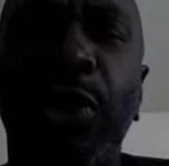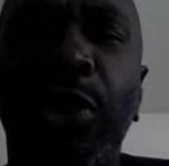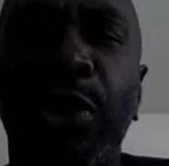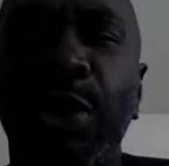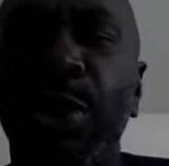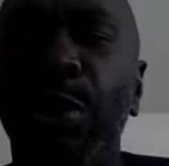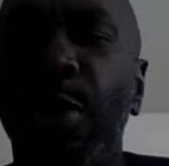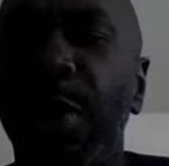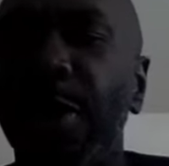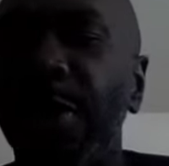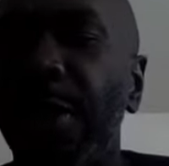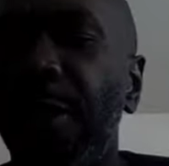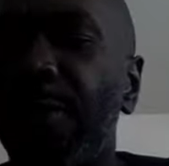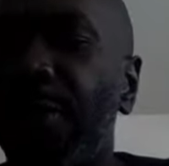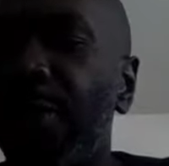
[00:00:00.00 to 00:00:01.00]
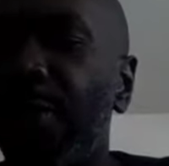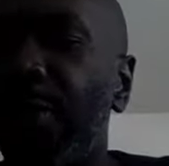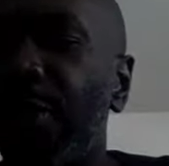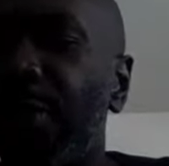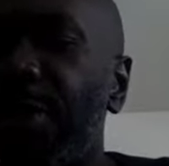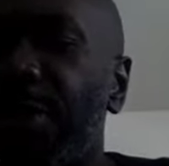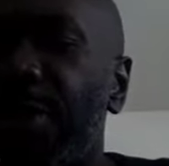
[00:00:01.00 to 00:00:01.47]
your source. So in
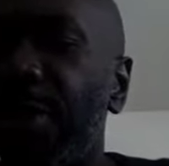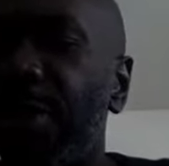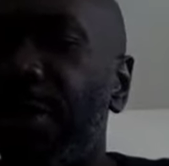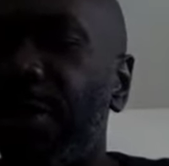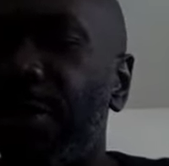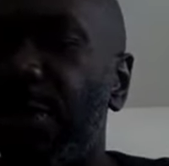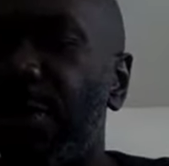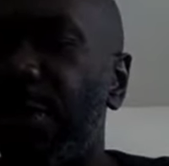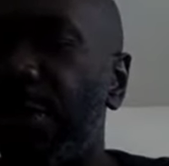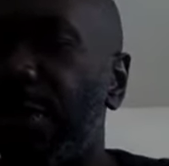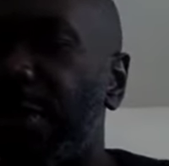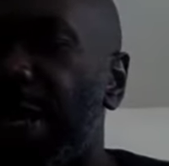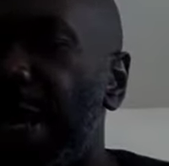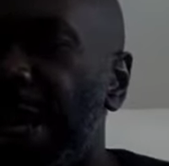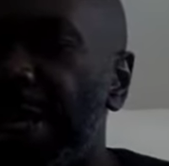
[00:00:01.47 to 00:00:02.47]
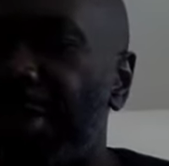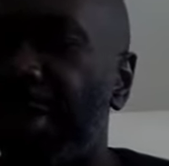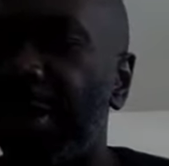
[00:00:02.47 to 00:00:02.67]
this case,